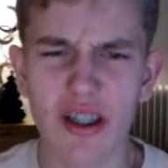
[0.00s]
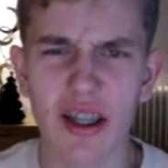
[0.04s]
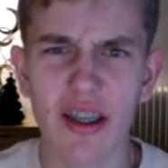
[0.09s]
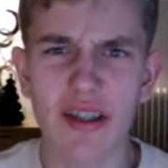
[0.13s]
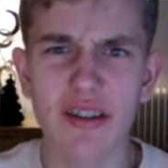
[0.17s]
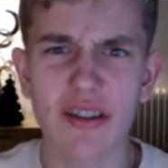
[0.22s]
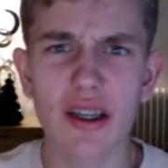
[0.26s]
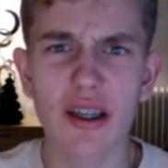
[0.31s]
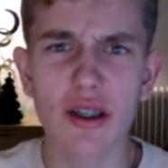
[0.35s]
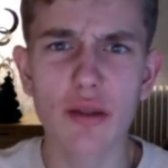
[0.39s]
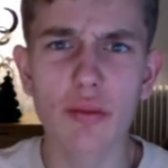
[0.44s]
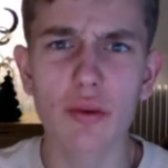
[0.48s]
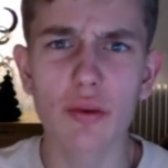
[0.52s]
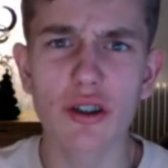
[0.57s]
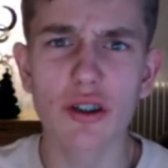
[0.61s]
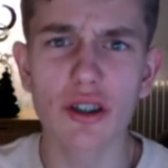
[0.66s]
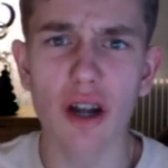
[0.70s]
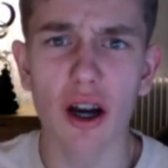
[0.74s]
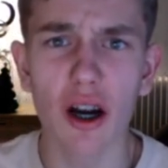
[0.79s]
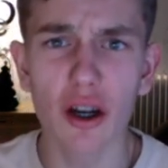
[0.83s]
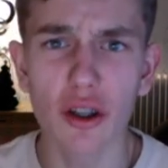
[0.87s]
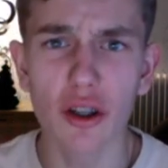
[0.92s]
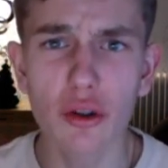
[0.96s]
Like,
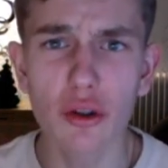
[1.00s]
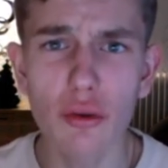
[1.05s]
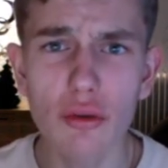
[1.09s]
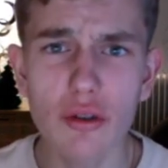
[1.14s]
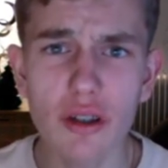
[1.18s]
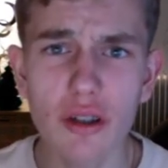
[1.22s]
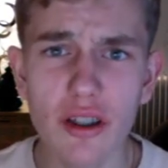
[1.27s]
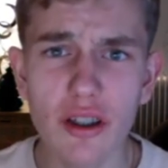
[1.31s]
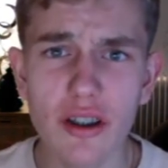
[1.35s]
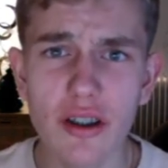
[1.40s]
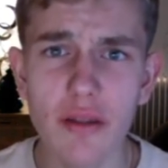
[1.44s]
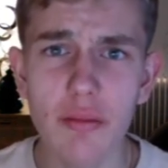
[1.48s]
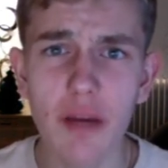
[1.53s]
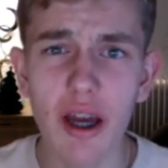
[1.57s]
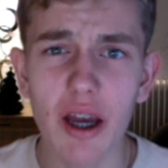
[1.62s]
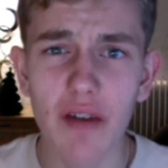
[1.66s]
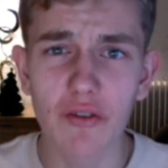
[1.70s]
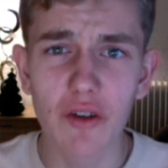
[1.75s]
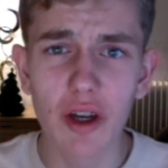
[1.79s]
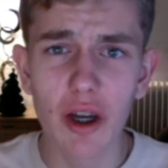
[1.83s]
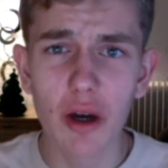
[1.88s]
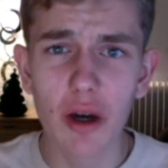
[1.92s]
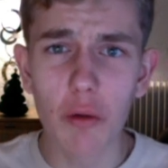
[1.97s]
textbooks are useless in
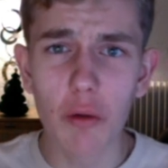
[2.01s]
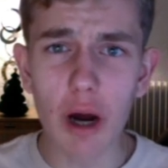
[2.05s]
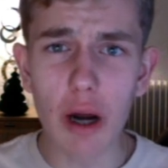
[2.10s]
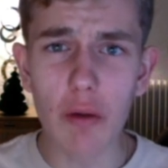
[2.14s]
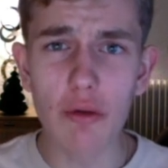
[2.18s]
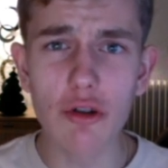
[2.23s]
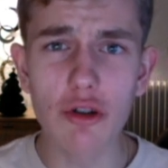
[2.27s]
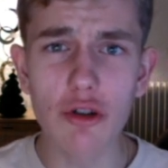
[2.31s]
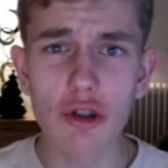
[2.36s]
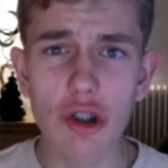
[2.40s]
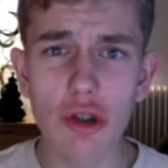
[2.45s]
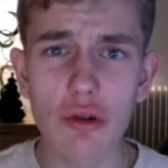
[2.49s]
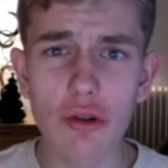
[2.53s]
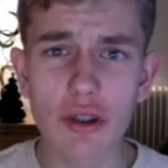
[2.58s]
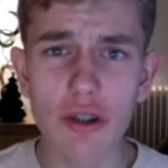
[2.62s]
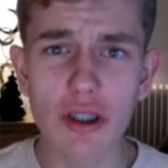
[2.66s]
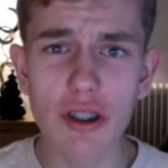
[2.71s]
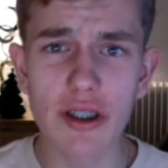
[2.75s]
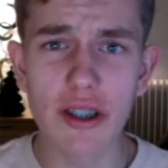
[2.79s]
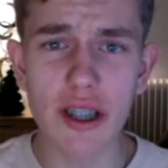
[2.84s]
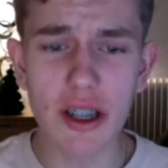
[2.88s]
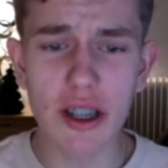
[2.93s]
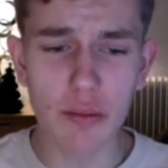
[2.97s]
math. Why would you use
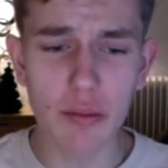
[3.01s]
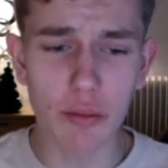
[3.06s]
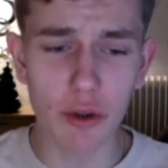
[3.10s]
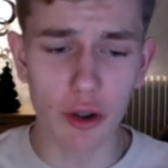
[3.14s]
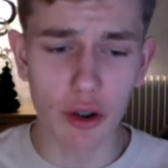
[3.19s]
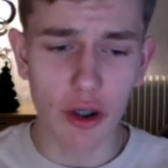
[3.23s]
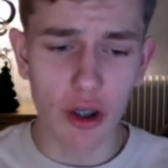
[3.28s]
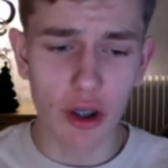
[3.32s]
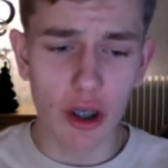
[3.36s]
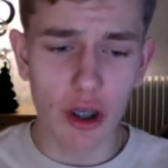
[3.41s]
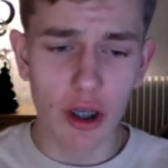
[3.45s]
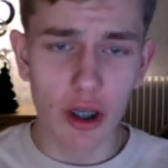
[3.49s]
a textbook?